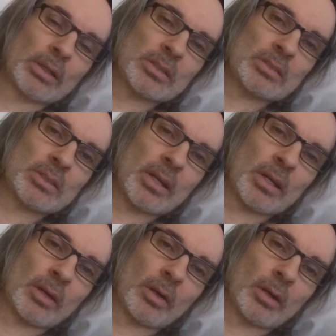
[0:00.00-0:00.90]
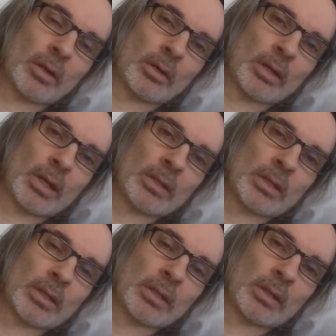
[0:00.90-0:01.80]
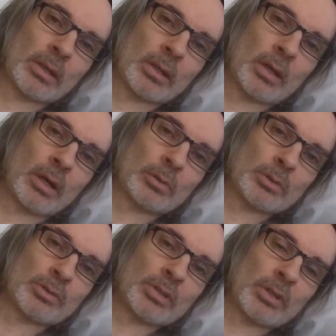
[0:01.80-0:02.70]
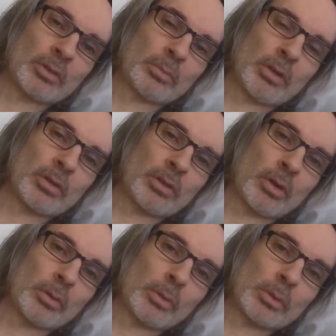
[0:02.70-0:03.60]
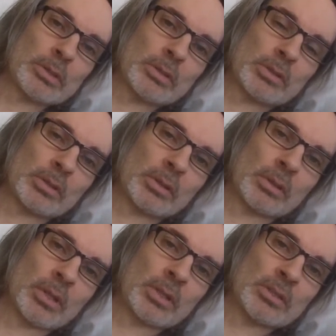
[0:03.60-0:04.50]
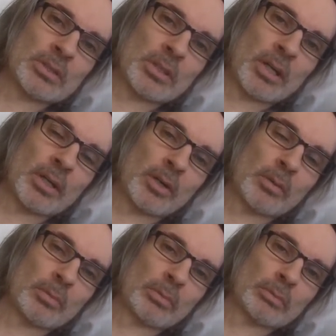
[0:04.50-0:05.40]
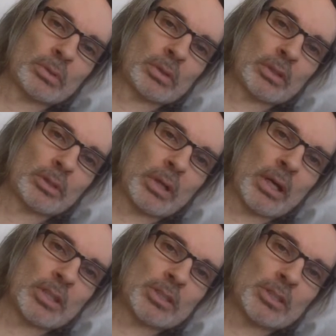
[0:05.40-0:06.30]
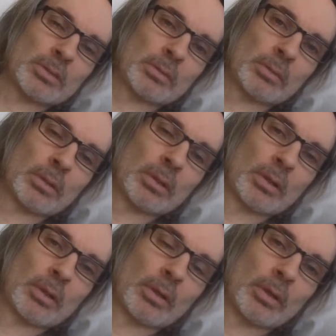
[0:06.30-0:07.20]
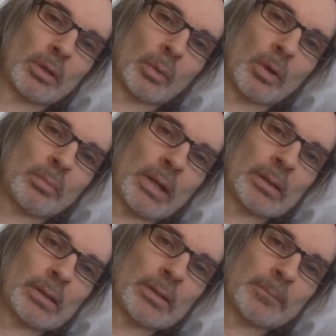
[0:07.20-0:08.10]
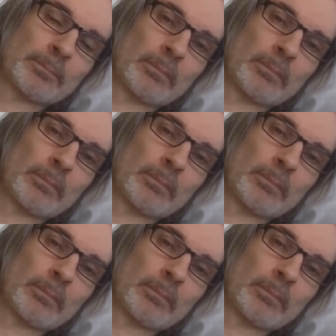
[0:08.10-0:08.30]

Yesterday I had an ultrasound on my thyroid and today I'm really crashed quite badly.